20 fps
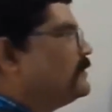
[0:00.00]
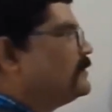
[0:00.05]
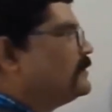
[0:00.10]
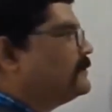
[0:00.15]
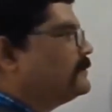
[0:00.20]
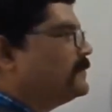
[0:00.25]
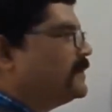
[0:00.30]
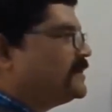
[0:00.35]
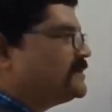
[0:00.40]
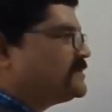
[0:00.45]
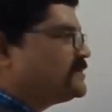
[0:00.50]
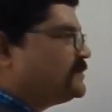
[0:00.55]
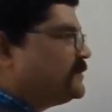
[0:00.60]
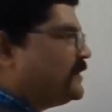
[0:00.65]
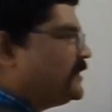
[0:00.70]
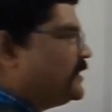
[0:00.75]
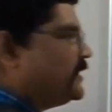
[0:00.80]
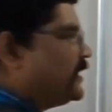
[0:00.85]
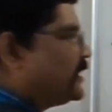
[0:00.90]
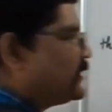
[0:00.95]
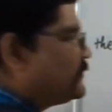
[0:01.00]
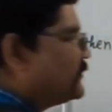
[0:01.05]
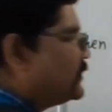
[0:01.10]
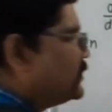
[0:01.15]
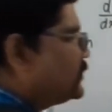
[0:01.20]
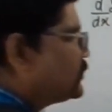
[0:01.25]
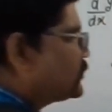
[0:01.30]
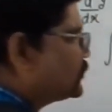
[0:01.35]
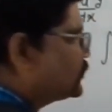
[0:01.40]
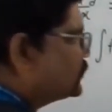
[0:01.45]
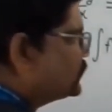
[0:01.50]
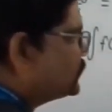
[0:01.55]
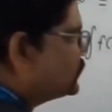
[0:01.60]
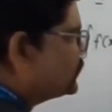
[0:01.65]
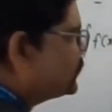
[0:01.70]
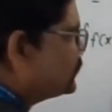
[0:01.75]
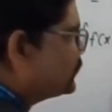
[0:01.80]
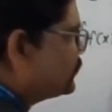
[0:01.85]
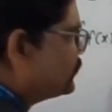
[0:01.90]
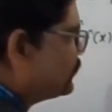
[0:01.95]
must be equal
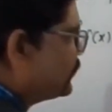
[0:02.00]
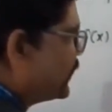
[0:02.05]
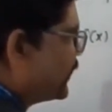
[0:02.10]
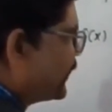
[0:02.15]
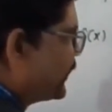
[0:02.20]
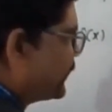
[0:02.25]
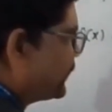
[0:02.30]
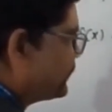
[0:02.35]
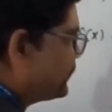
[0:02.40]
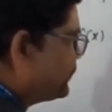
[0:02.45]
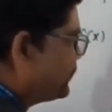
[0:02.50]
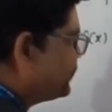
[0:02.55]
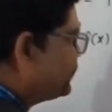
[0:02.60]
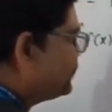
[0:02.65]
to y.